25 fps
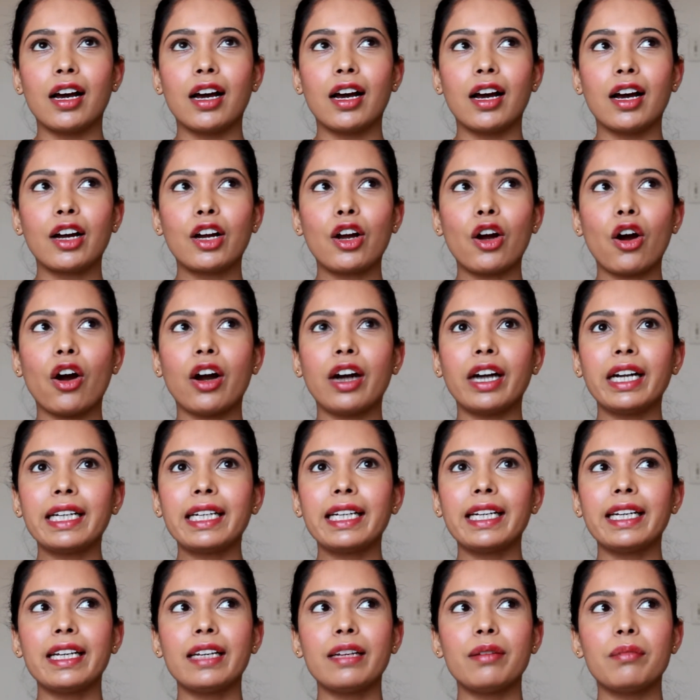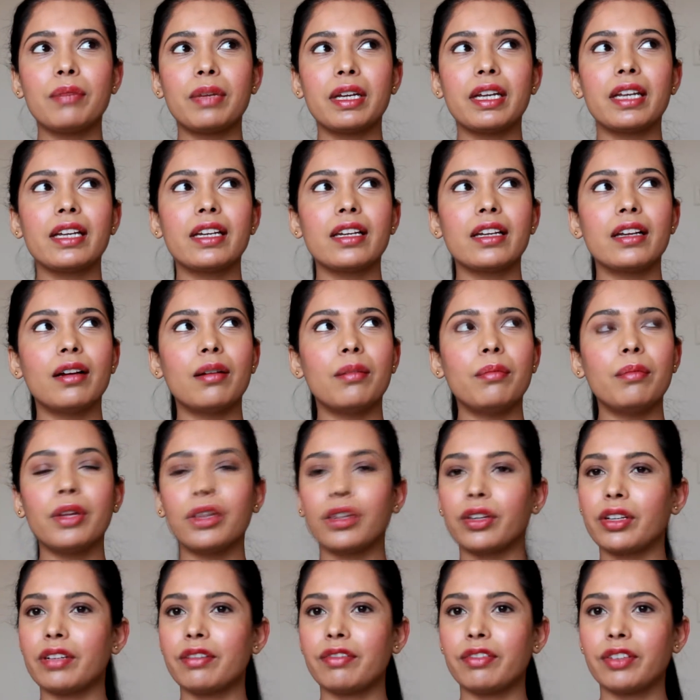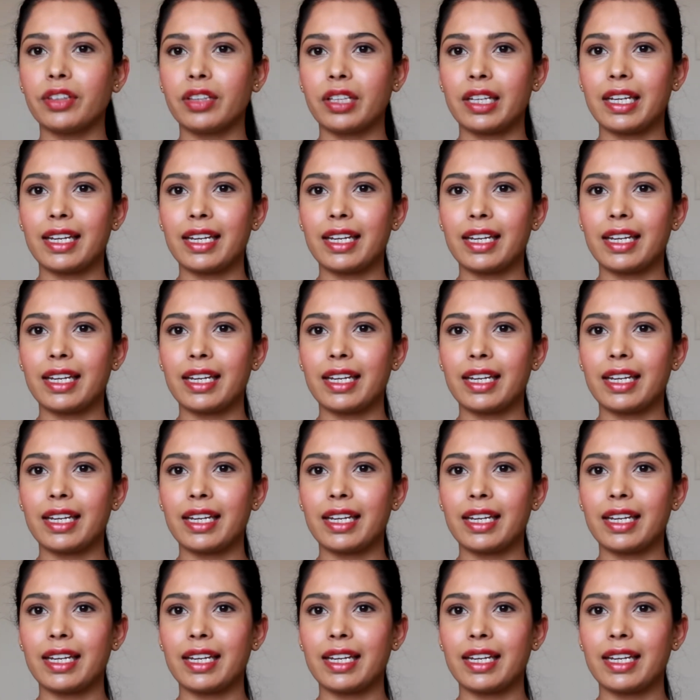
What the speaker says: A card can mean a million different